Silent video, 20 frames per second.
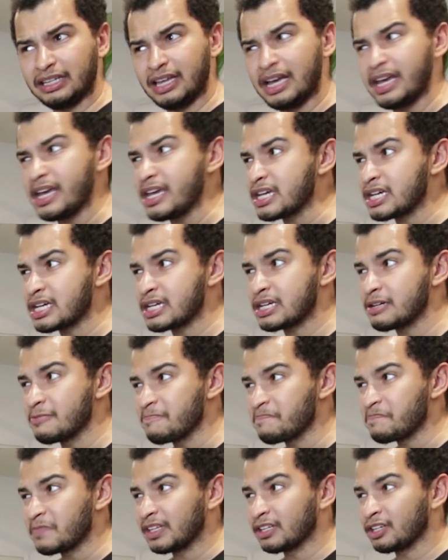like,
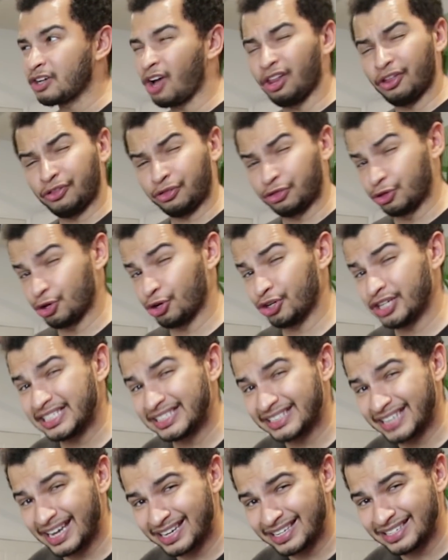call it 30
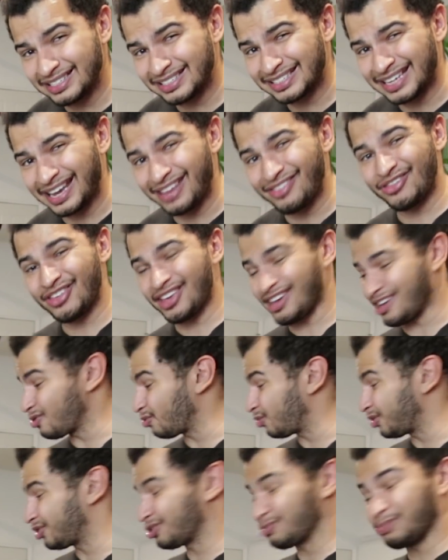seconds, and
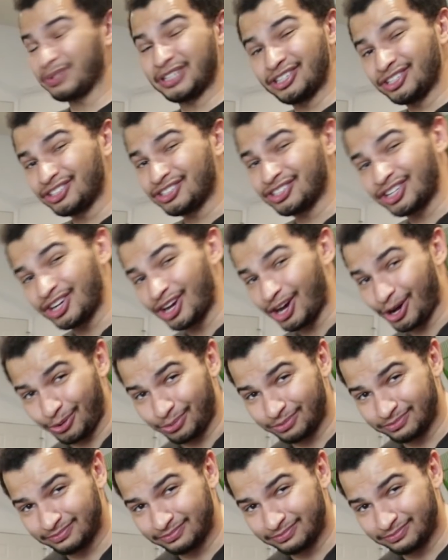then we should be good to go.